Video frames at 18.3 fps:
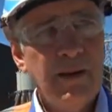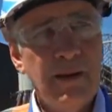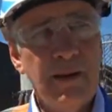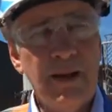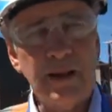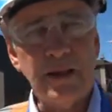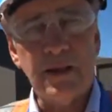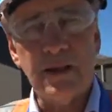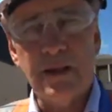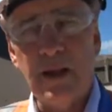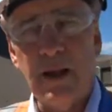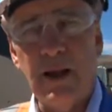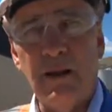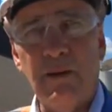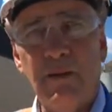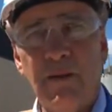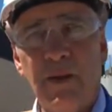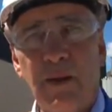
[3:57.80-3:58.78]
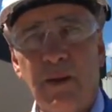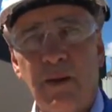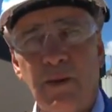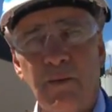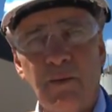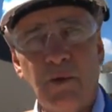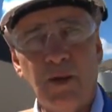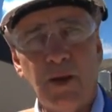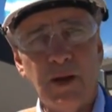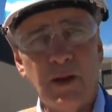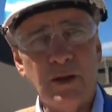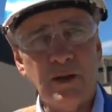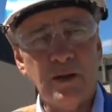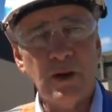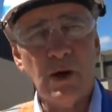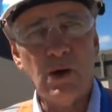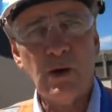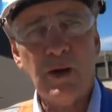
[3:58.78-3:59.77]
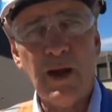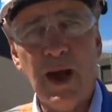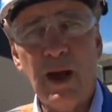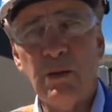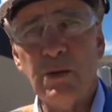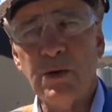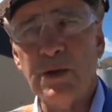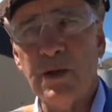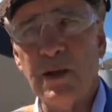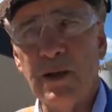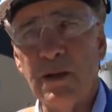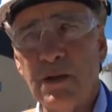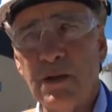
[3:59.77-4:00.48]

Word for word: It's uh, the, for the control cables and the